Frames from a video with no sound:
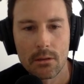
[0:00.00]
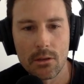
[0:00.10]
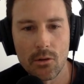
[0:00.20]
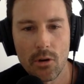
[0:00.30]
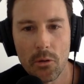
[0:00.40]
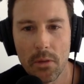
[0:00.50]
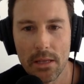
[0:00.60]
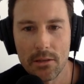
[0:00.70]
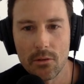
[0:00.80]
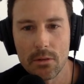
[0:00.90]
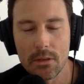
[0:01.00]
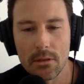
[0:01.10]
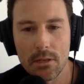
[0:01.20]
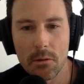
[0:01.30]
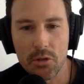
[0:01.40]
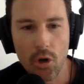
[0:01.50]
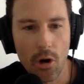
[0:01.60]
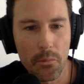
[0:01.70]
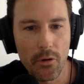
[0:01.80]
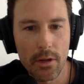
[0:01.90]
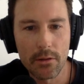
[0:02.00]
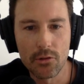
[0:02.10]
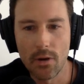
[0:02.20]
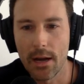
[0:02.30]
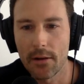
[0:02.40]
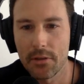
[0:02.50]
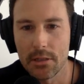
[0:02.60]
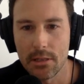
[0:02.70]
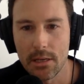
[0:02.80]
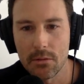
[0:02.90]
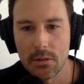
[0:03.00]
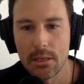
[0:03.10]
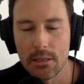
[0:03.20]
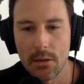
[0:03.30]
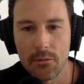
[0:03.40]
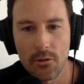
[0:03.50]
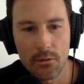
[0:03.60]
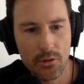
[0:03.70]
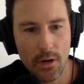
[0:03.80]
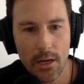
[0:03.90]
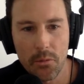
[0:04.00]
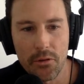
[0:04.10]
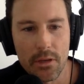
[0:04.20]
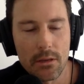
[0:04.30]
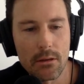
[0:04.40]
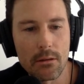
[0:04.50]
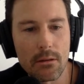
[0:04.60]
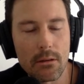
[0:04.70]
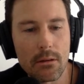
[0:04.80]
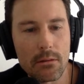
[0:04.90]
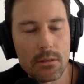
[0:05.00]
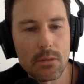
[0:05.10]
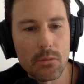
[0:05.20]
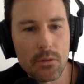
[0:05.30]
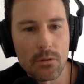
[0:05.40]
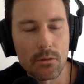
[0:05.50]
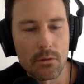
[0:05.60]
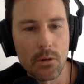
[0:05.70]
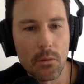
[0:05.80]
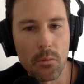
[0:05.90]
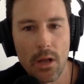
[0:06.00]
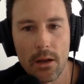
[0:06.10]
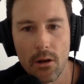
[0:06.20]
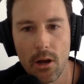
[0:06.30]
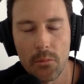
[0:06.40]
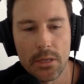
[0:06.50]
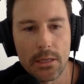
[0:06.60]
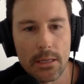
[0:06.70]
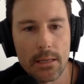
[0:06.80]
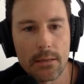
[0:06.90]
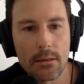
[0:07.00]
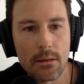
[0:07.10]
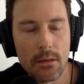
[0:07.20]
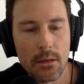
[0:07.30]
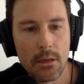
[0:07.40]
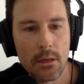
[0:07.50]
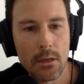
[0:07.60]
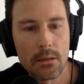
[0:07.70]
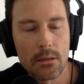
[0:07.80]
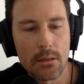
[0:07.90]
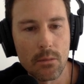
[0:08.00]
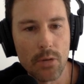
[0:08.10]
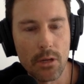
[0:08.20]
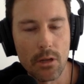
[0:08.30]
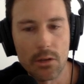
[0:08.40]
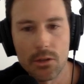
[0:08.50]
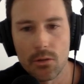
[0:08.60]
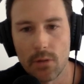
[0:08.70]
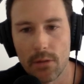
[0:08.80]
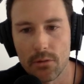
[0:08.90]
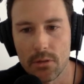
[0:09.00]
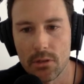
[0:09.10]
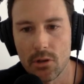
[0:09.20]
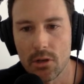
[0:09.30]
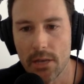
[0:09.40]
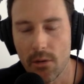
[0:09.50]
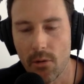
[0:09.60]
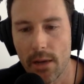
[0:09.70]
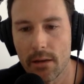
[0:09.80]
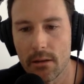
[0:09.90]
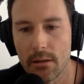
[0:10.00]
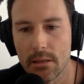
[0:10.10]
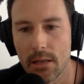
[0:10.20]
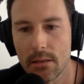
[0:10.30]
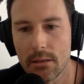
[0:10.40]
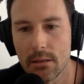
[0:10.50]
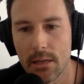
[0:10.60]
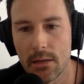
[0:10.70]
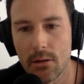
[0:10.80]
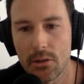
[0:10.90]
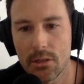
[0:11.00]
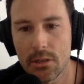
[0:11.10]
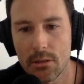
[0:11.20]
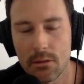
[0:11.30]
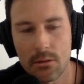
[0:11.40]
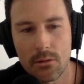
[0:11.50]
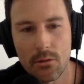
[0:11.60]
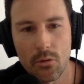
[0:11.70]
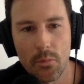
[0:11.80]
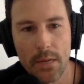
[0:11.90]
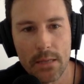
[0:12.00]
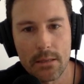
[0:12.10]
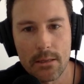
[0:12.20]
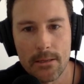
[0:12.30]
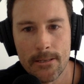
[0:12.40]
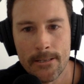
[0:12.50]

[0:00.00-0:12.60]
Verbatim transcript: It's incredible that too, isn't it? There's so much hype around the draft these days The kids come through. Straight up, I think, and similar sort of top of play, and I hope he can get to to somewhere close to your levels is Izaak Rankine at the Suns, and I just sort of look back to